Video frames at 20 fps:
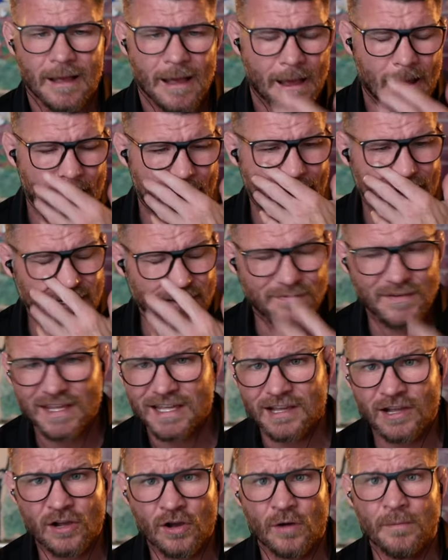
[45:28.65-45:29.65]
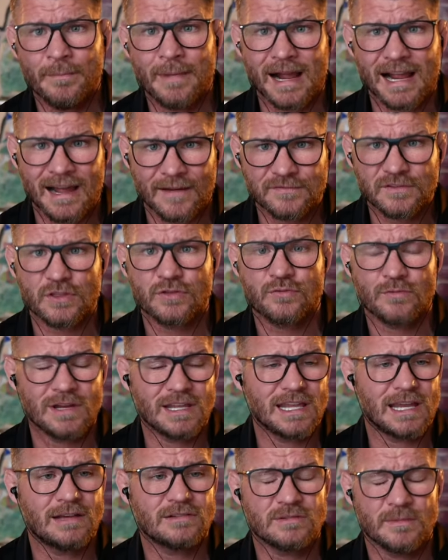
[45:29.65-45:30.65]
Uh, and if he can come back after three
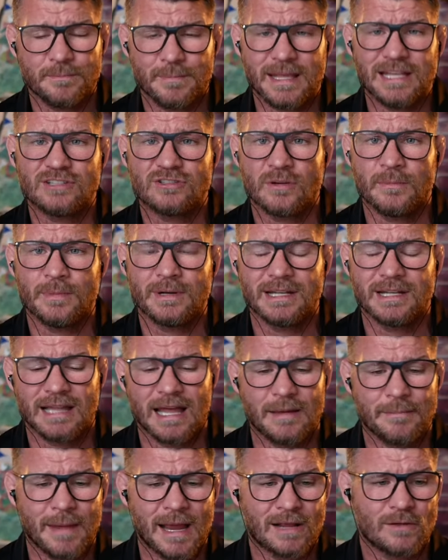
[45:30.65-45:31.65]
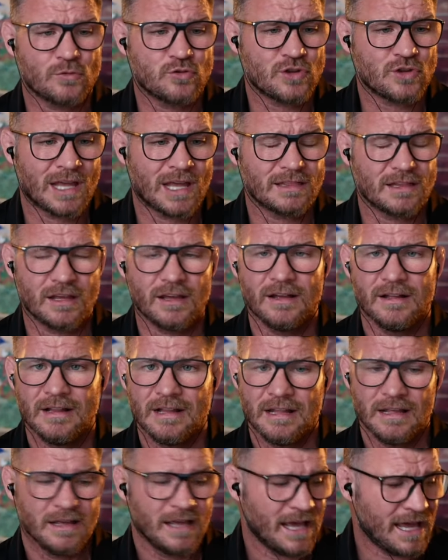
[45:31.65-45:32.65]
years and beat somebody like Michael Chandler,
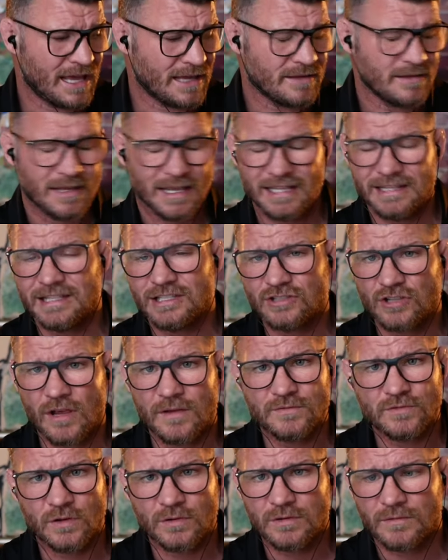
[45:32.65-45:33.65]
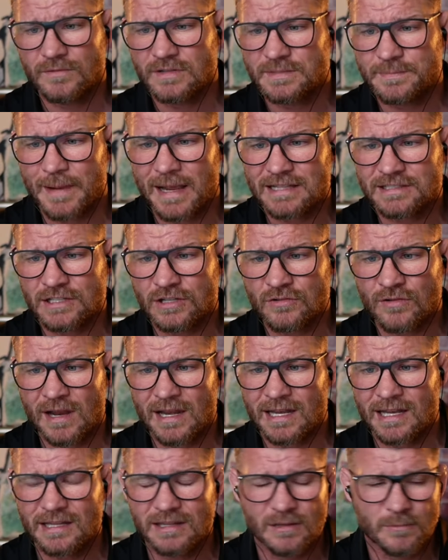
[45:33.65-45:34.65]
hey, he deserves all the respect and
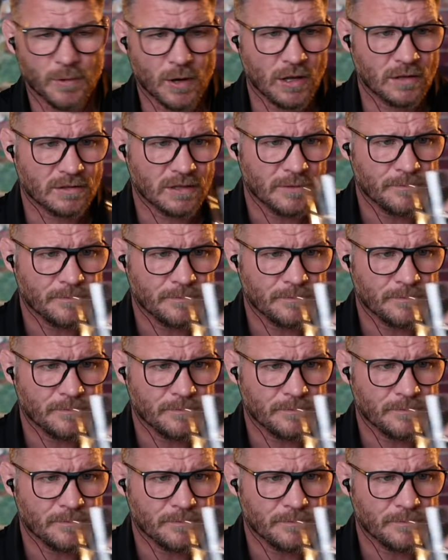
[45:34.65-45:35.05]
credit in the world.